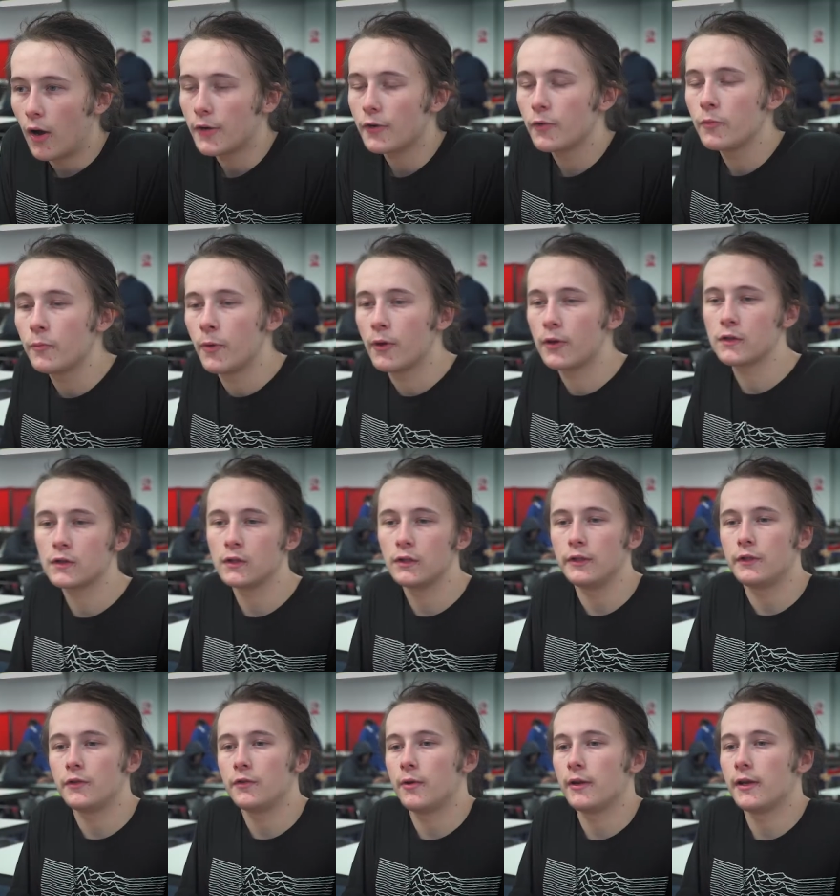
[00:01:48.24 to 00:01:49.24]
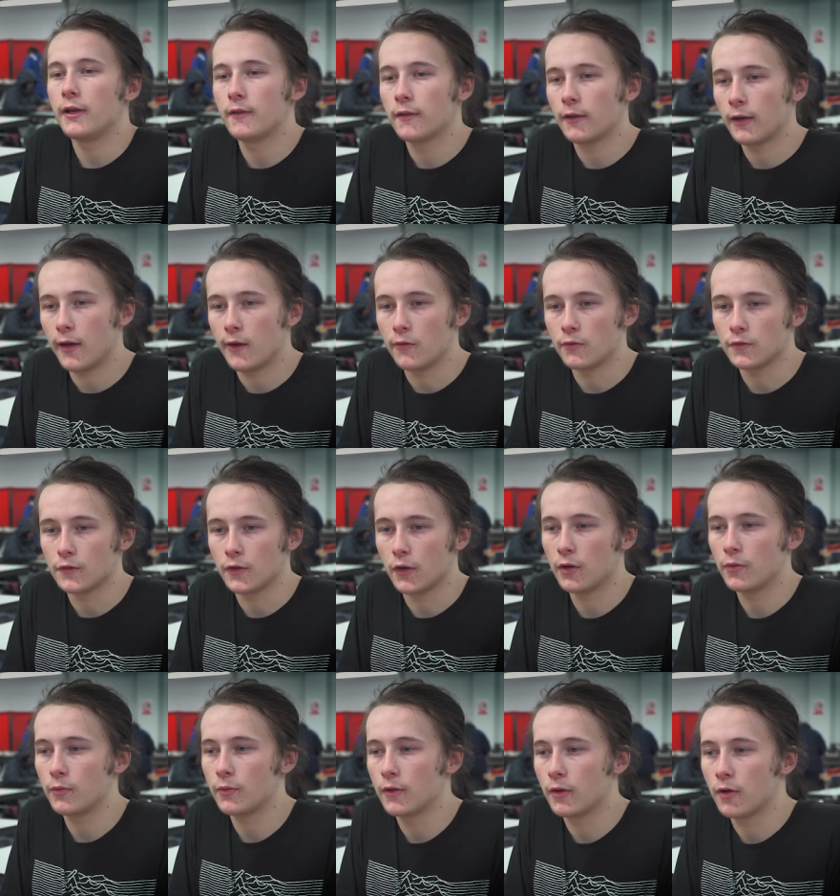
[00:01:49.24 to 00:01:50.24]
I don't personally do anything
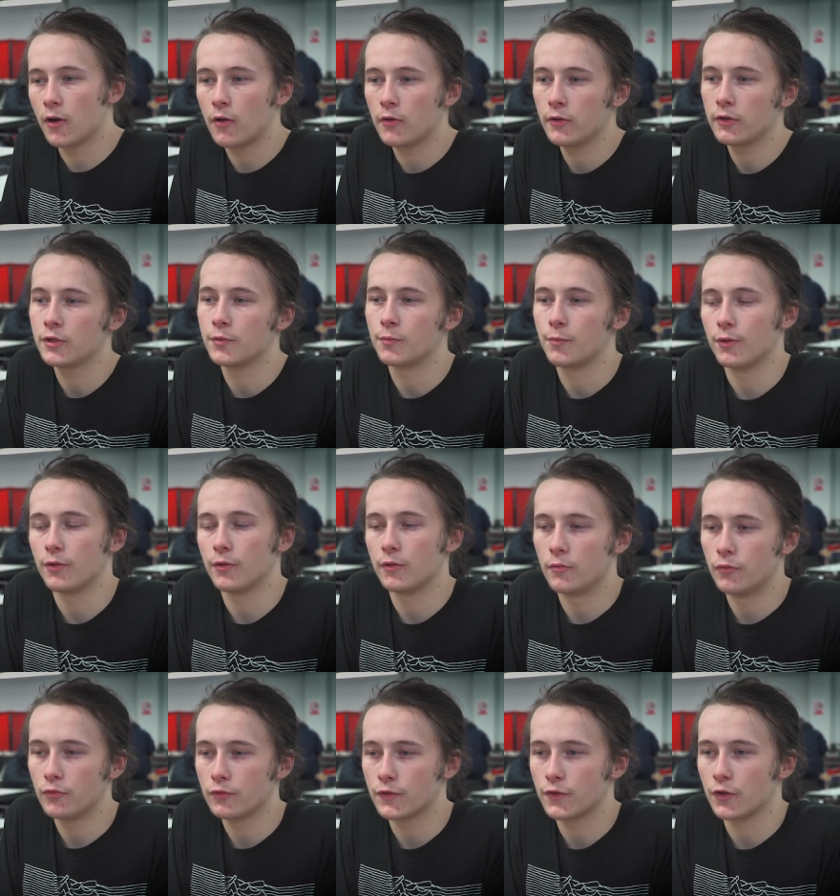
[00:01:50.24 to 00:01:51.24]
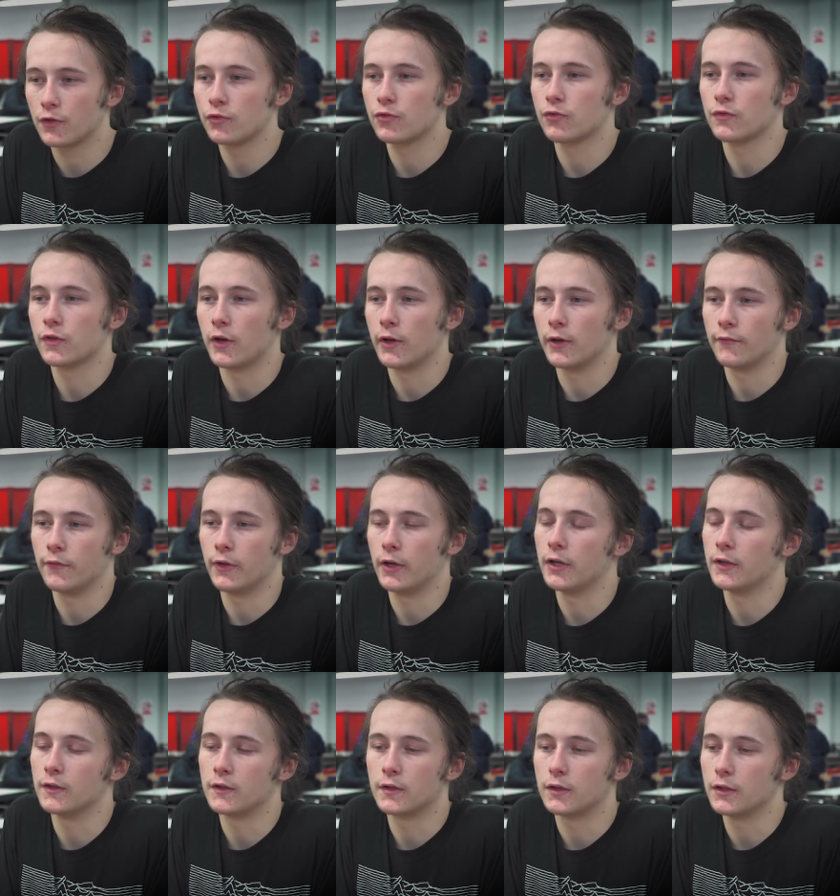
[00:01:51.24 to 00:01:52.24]
outside with the college, but the more social side of
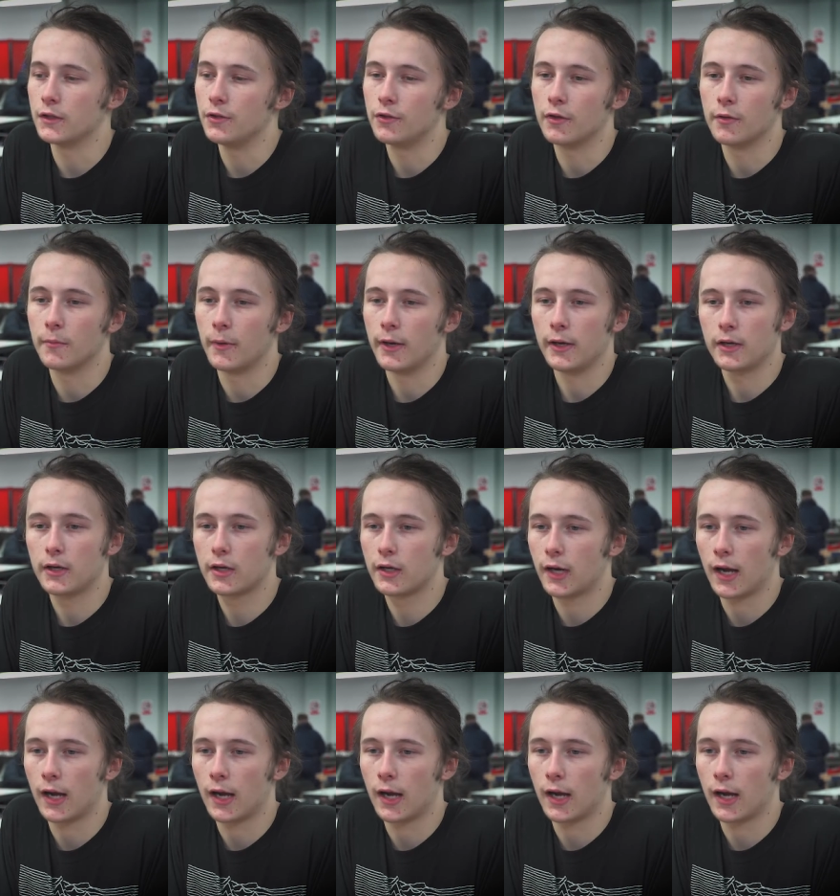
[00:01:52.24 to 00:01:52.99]
it is you can make